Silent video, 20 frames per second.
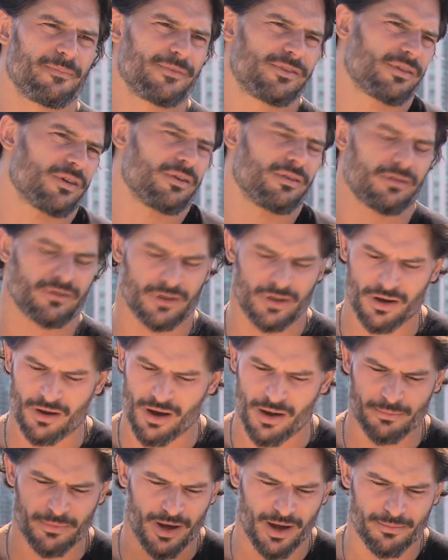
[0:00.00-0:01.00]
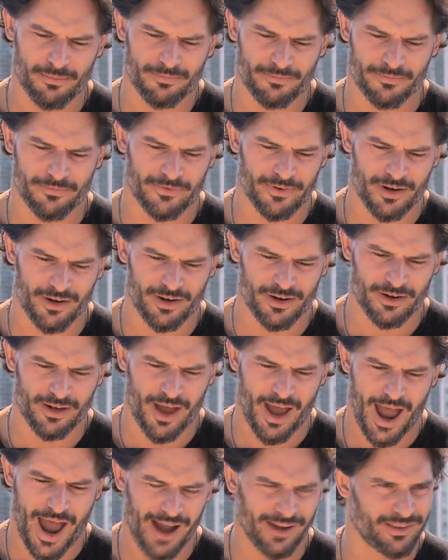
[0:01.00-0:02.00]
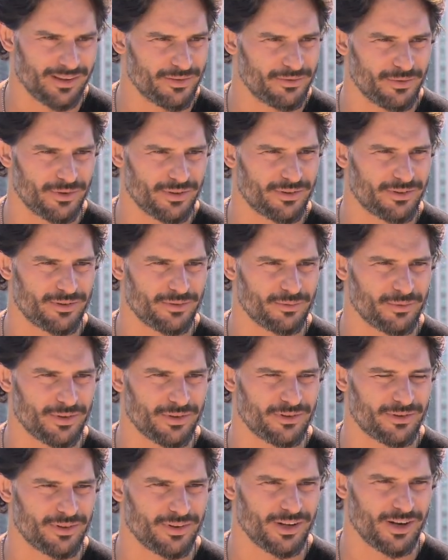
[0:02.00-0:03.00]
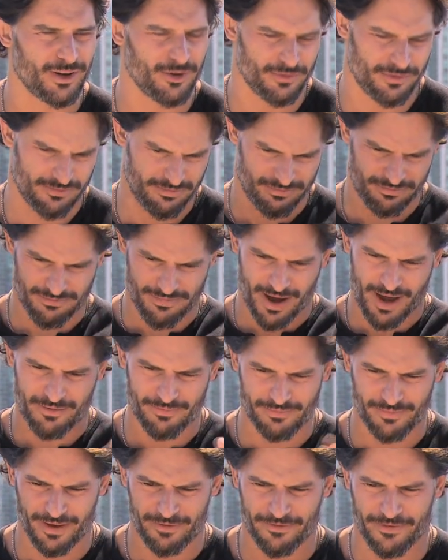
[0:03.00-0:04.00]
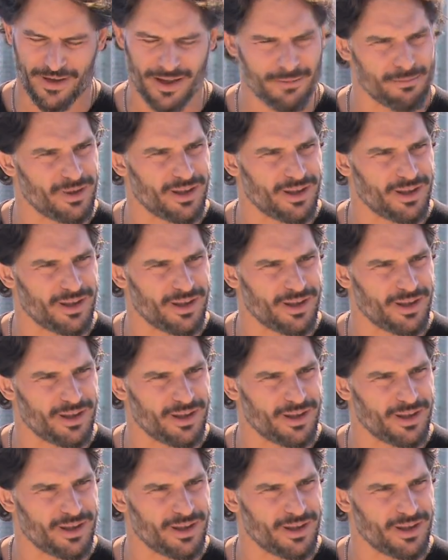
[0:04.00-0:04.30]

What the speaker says: So, you know, I'm very active with you know, my fan